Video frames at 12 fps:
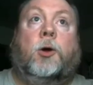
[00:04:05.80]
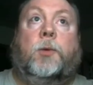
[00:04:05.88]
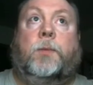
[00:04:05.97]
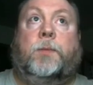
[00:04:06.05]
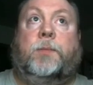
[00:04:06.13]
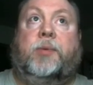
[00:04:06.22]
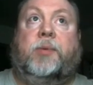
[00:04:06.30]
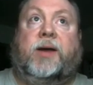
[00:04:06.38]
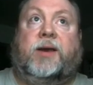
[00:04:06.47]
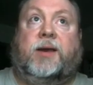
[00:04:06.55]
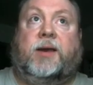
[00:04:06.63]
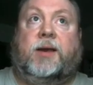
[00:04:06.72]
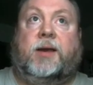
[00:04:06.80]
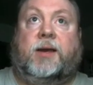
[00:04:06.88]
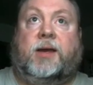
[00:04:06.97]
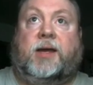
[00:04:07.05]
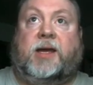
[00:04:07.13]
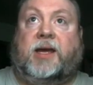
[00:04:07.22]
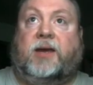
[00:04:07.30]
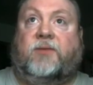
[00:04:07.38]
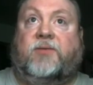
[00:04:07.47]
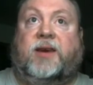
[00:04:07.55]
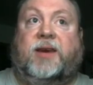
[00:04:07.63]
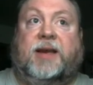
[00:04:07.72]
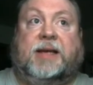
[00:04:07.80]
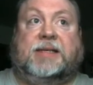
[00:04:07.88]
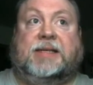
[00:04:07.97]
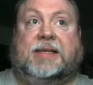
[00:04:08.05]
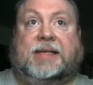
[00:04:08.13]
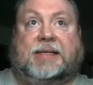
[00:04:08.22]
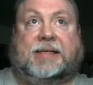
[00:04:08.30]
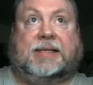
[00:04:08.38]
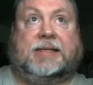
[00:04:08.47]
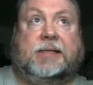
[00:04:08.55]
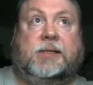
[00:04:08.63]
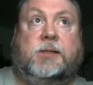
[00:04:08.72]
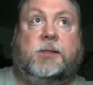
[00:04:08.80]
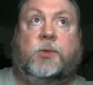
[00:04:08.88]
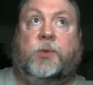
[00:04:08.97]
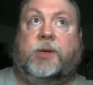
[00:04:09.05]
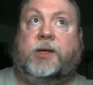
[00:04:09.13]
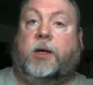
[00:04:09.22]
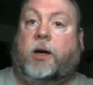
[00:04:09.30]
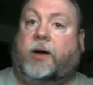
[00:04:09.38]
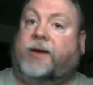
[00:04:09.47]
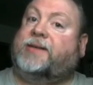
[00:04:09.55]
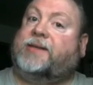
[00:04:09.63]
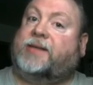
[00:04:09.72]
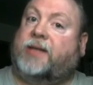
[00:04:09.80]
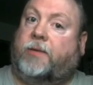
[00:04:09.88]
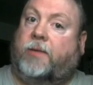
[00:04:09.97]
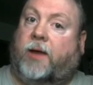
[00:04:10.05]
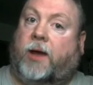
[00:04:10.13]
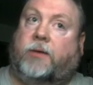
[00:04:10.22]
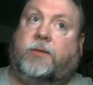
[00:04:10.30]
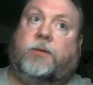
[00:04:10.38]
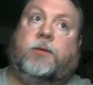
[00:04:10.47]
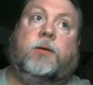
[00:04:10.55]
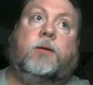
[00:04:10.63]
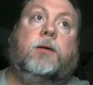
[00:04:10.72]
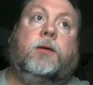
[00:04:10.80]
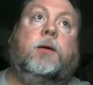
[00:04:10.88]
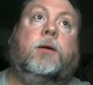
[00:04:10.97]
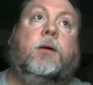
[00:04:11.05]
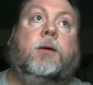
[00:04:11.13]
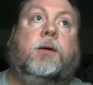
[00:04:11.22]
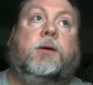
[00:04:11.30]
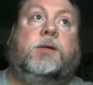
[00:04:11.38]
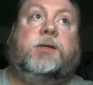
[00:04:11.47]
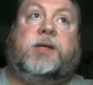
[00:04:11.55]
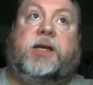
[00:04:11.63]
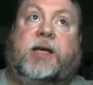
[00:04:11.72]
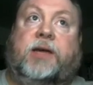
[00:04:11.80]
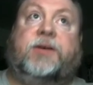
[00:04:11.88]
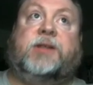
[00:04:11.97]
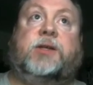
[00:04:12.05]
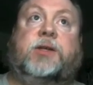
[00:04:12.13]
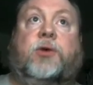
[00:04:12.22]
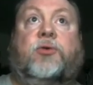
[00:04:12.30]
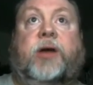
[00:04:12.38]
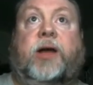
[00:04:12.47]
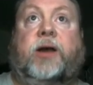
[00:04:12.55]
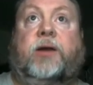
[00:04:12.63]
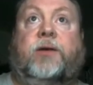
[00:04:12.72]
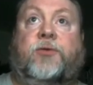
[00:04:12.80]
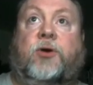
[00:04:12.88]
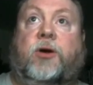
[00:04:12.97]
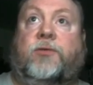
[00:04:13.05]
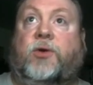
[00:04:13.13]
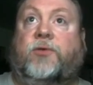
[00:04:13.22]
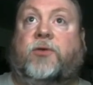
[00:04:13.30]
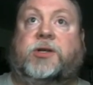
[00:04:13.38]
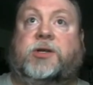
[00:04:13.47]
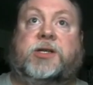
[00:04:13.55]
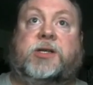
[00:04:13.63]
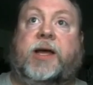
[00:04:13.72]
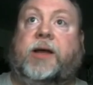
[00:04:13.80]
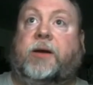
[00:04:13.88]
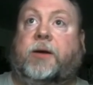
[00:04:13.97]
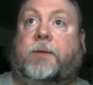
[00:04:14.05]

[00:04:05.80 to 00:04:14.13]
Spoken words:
But Eve didn't exist when God said that. See, Eve isn't created for a few verses later.